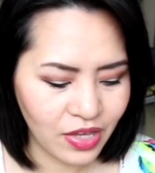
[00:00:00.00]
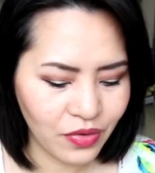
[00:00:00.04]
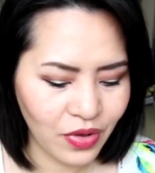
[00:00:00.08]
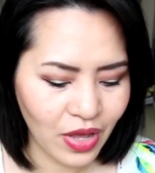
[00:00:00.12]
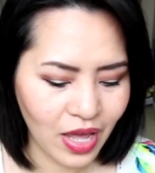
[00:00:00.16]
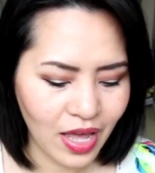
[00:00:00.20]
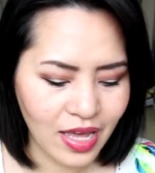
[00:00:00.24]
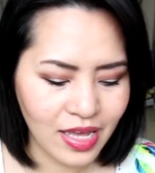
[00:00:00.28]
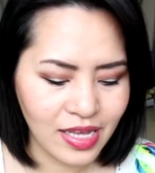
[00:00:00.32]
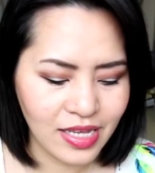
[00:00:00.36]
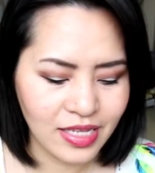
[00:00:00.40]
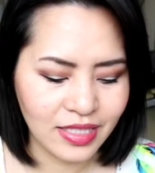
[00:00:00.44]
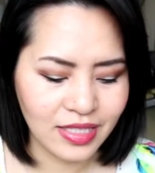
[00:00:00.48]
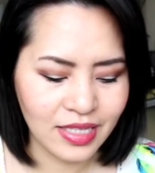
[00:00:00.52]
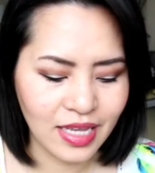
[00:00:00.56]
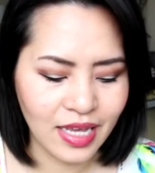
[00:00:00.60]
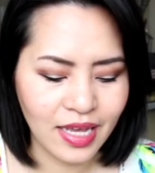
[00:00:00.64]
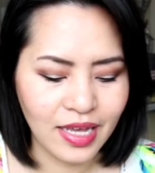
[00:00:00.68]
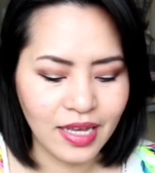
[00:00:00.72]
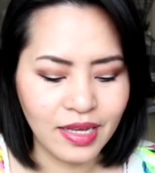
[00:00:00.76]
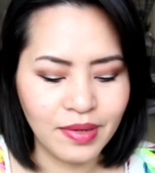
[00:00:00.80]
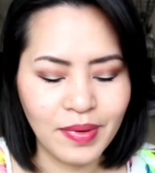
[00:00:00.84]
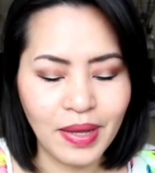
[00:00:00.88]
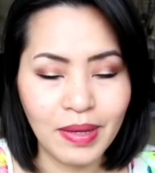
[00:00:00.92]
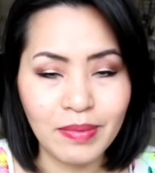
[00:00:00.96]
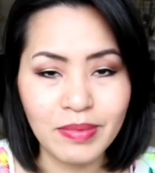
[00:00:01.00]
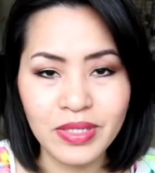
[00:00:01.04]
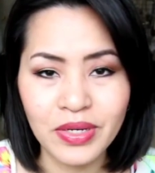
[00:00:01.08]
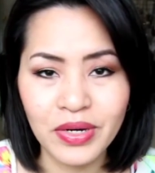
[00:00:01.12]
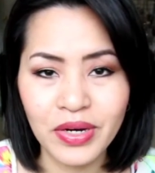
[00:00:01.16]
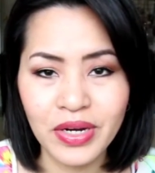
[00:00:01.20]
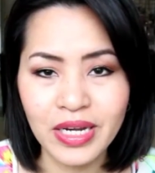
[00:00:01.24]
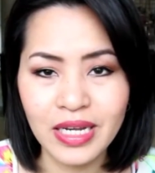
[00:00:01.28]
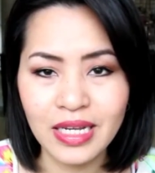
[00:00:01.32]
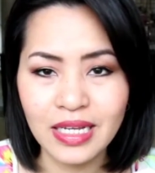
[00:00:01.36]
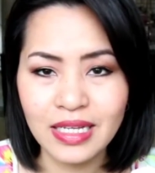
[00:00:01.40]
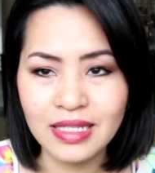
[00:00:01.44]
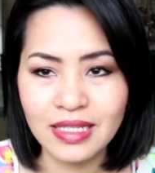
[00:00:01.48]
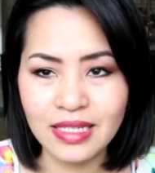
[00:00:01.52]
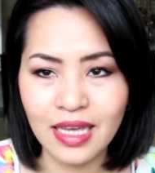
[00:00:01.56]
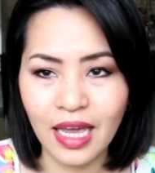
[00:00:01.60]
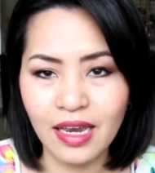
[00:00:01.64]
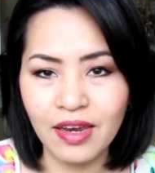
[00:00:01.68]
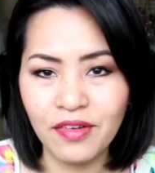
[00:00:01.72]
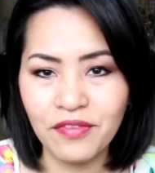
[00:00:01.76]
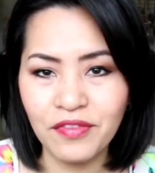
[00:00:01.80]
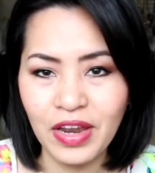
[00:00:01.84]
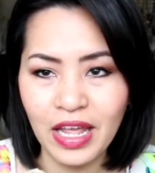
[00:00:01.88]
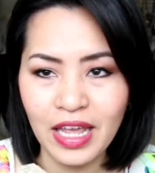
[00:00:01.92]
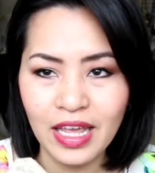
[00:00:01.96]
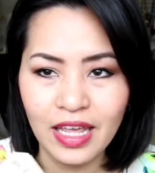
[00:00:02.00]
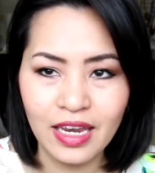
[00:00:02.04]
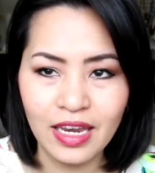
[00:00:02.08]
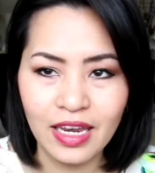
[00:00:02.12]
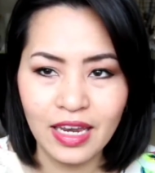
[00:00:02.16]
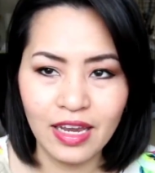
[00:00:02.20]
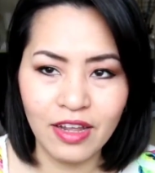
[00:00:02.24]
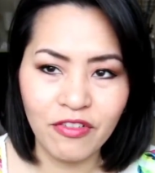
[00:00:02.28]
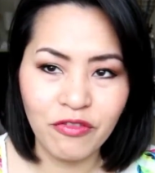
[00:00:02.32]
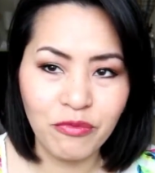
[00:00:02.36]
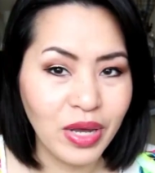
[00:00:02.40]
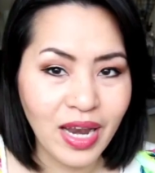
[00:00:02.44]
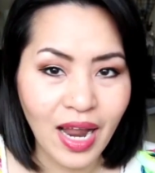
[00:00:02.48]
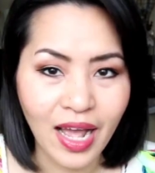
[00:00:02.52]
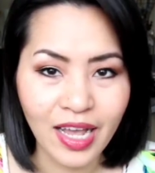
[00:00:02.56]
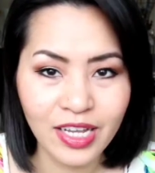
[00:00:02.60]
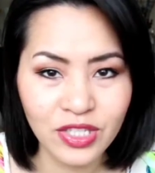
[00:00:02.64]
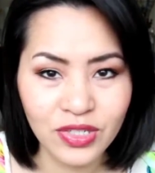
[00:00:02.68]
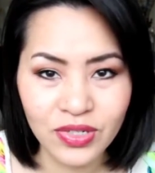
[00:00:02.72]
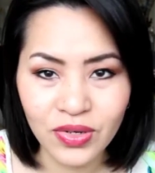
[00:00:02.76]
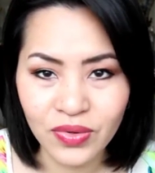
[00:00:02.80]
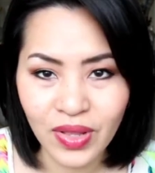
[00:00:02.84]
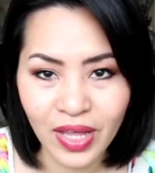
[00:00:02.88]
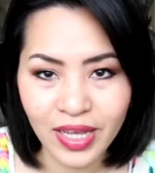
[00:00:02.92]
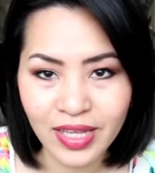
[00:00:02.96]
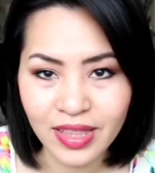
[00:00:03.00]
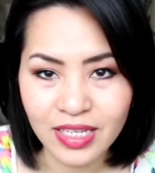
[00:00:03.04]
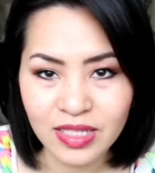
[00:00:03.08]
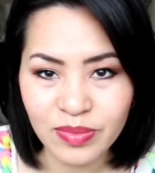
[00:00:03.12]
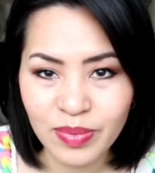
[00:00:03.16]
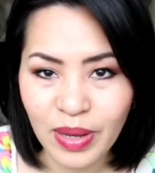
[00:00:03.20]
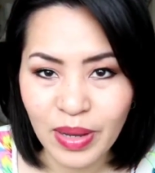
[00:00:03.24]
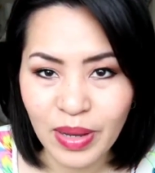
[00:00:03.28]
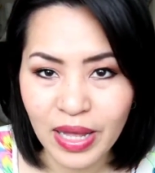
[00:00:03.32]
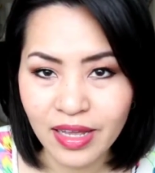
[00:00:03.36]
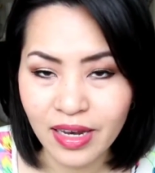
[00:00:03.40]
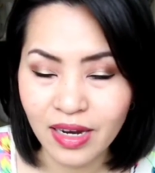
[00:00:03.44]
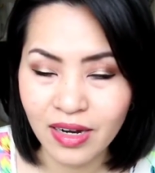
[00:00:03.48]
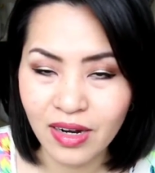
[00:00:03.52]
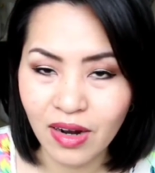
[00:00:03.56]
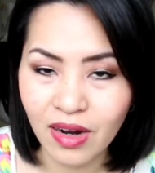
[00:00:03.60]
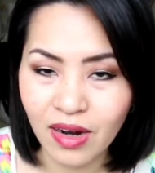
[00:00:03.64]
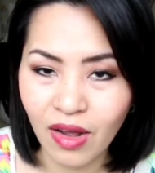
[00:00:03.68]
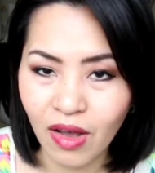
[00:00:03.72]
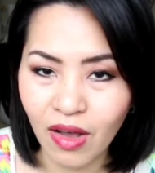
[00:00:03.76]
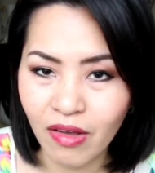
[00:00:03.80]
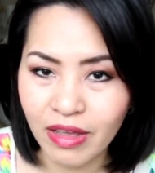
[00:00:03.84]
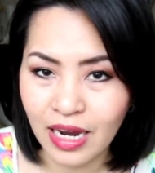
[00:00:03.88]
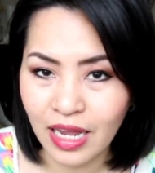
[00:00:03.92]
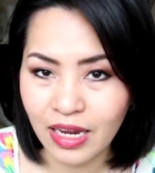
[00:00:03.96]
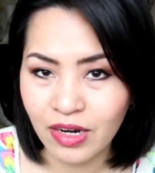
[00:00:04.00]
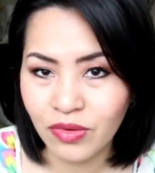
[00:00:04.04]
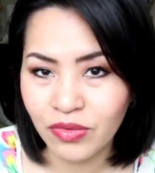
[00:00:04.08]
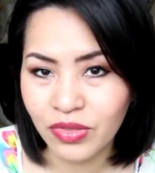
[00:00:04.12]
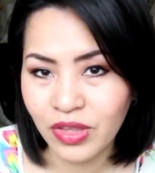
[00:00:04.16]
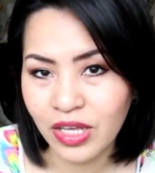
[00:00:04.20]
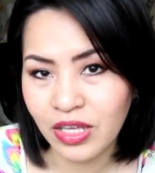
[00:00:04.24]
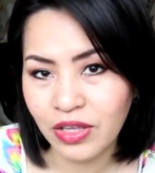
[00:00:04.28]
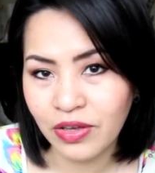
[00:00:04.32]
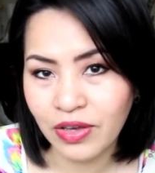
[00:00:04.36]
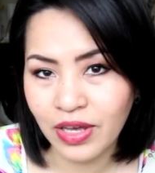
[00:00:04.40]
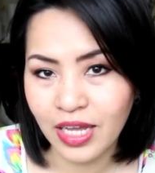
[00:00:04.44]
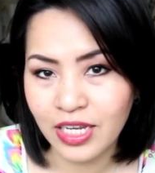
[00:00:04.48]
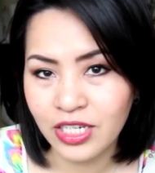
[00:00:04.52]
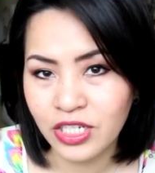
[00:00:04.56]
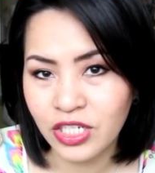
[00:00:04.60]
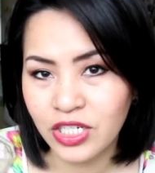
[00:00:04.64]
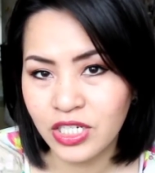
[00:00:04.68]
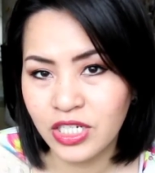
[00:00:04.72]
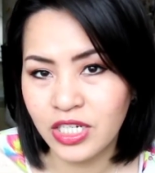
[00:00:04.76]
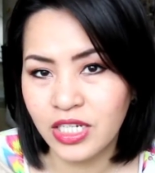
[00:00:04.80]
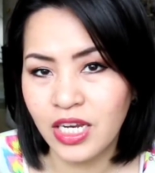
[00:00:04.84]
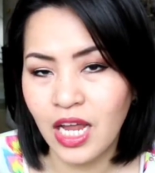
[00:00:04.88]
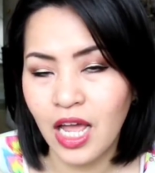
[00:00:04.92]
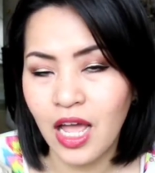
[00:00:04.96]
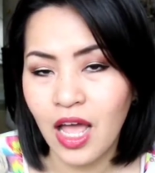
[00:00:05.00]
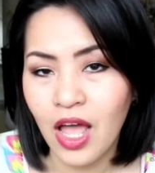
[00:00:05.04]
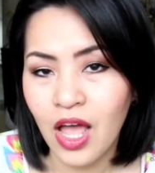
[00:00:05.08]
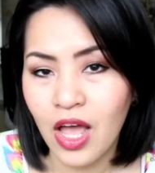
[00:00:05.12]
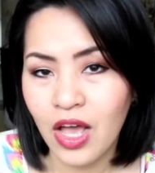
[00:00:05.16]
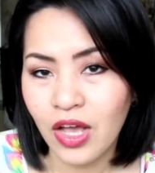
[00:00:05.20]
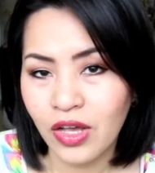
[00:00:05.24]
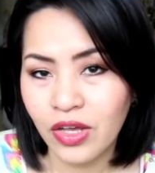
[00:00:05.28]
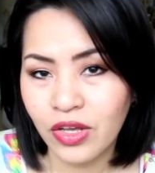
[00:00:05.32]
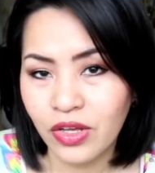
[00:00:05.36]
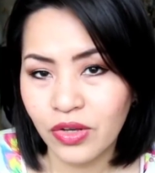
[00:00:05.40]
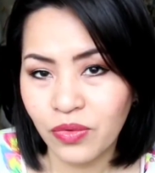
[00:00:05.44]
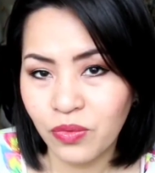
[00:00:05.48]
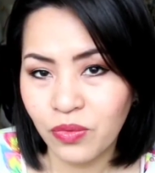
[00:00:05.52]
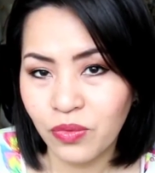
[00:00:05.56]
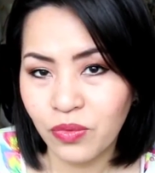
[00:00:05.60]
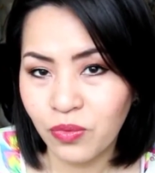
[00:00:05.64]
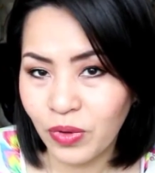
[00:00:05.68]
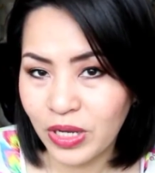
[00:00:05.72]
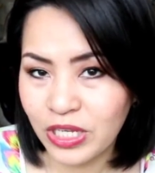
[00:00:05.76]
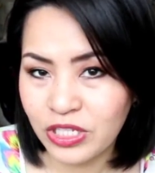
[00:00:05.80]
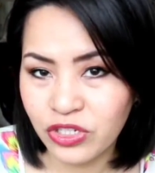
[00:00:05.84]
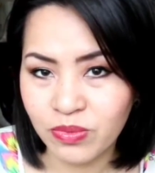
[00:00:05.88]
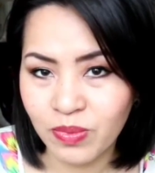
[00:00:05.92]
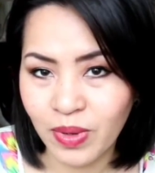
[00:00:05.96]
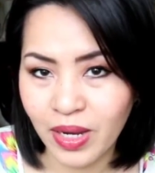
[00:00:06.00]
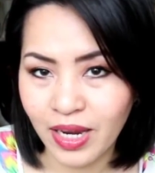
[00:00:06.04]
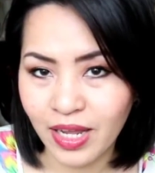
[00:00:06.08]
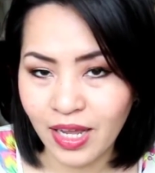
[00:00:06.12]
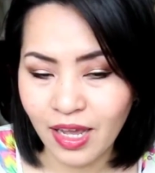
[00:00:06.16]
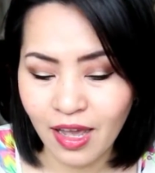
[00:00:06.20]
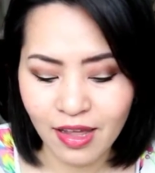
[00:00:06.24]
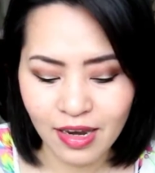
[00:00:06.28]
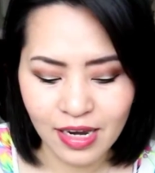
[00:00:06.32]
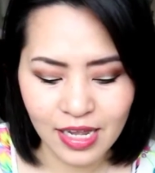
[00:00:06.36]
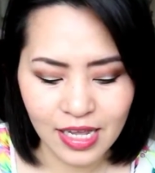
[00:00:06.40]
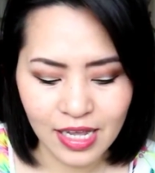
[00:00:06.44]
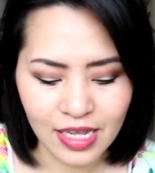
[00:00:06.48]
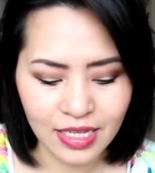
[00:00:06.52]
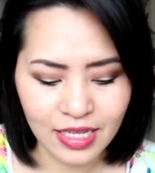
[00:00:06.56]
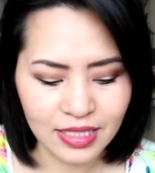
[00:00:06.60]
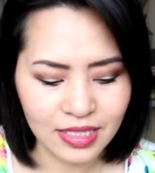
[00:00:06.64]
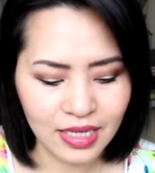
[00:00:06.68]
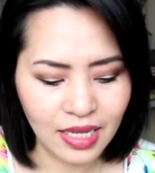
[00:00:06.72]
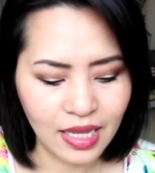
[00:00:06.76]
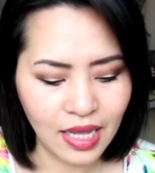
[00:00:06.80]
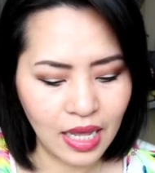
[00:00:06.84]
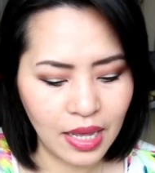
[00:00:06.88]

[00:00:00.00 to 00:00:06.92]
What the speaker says: you guys. I'm sorry it's kind of negative, but I don't like this palette at all, and I don't think you guys should waste your money on it.